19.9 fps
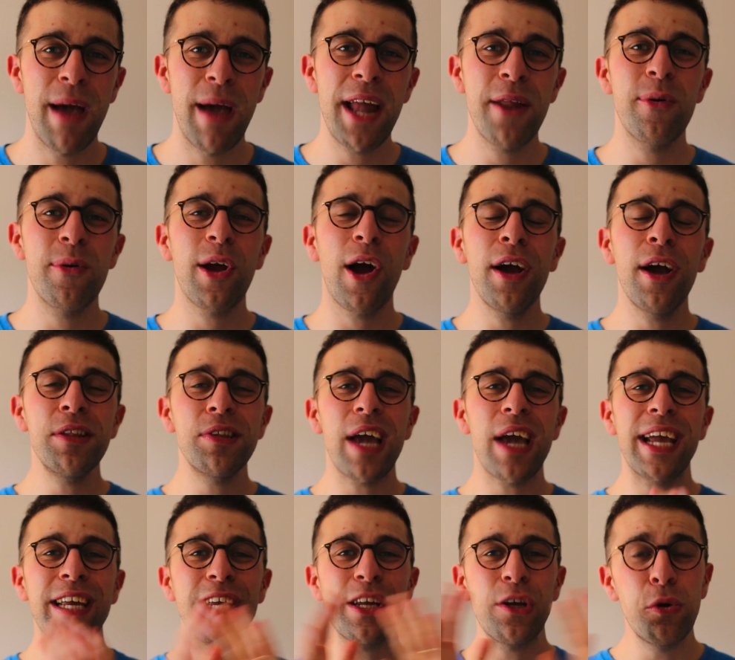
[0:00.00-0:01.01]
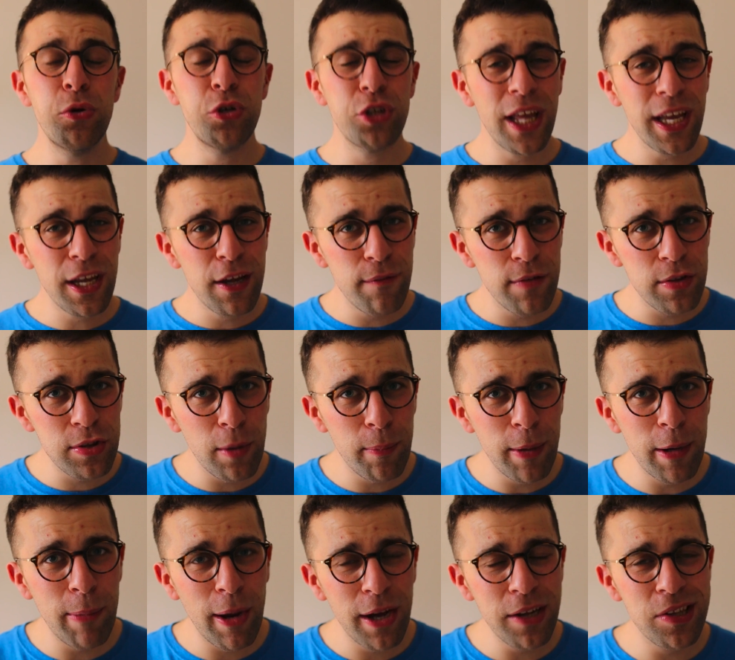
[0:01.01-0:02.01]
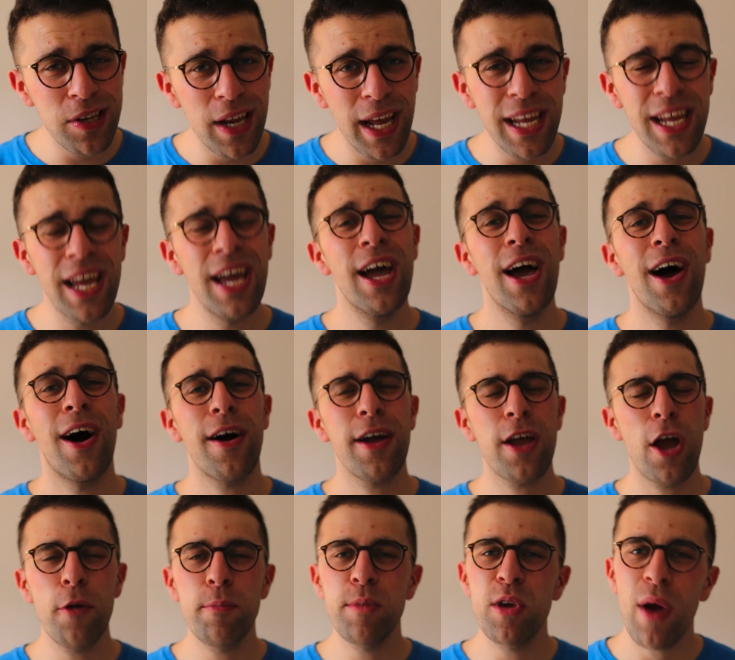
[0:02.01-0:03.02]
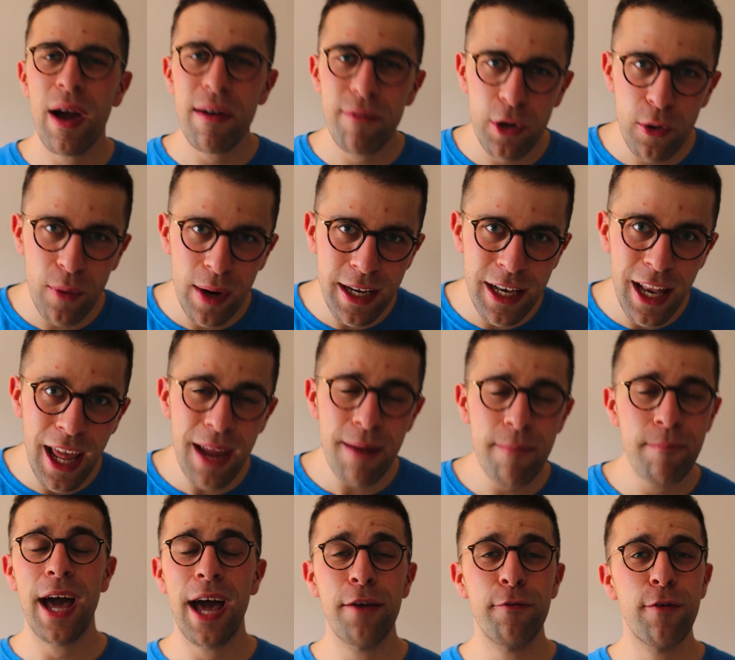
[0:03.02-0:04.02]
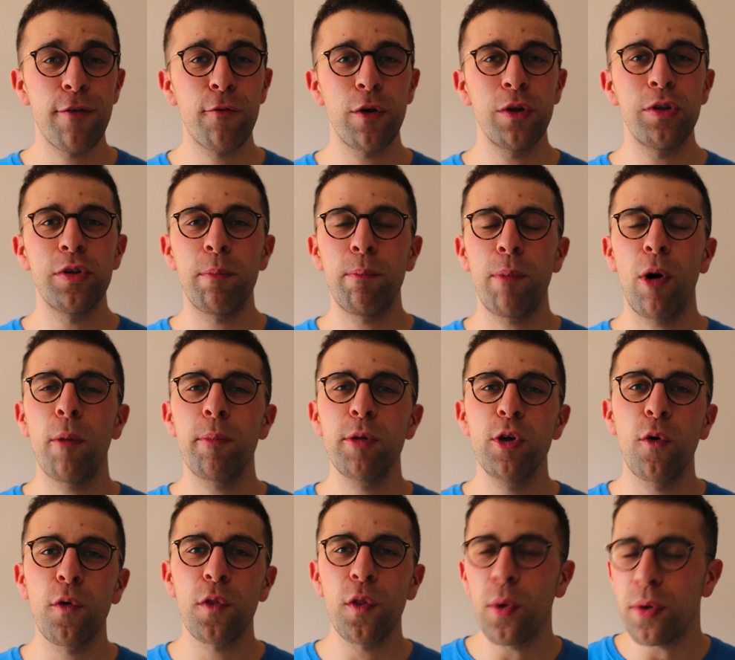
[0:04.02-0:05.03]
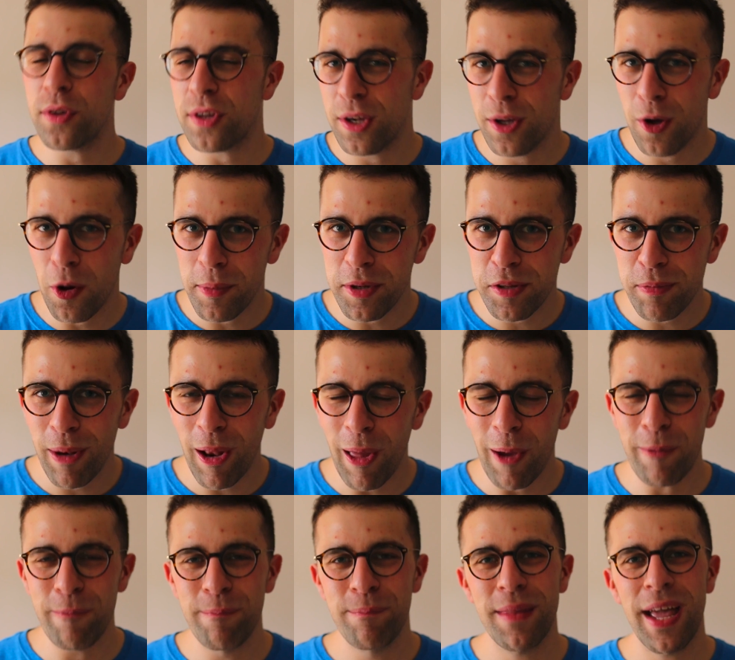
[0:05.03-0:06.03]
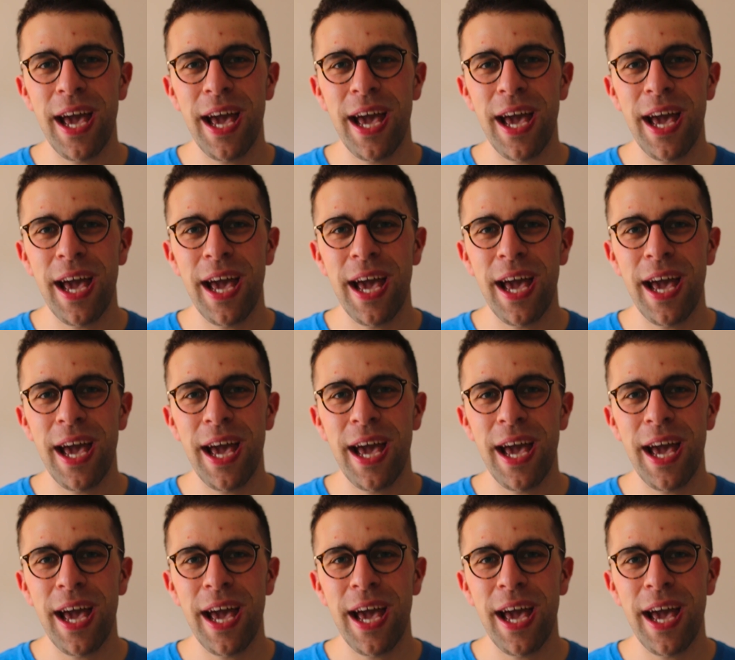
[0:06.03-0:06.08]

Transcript: Anyway guys, a huge thank you for stopping by today. I hope you have a great day and feel free to pop your thoughts in the comments below.